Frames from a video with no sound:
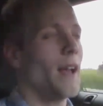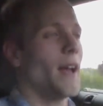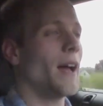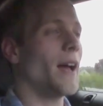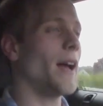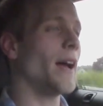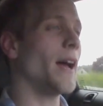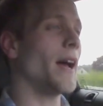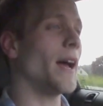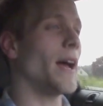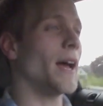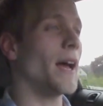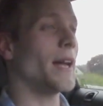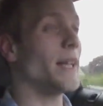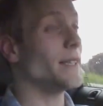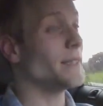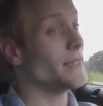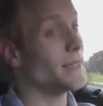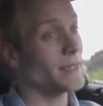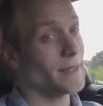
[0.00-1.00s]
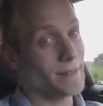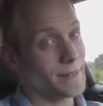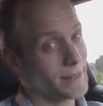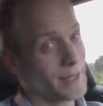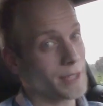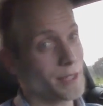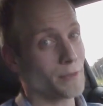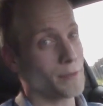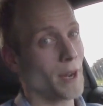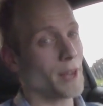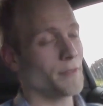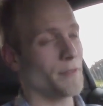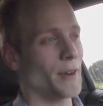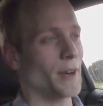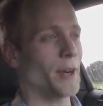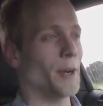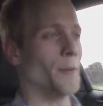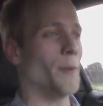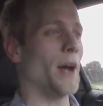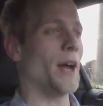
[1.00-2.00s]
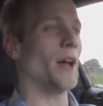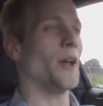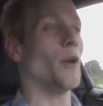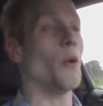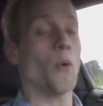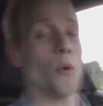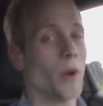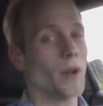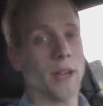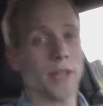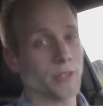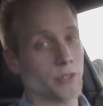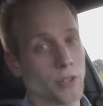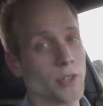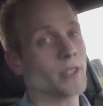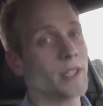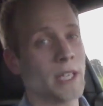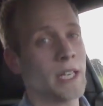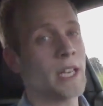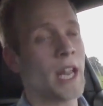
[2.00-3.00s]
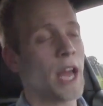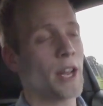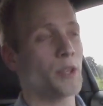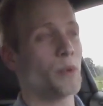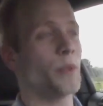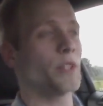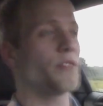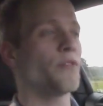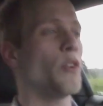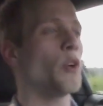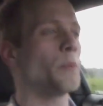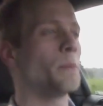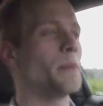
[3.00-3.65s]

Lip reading: it doesn't run very well, and certainly not to its full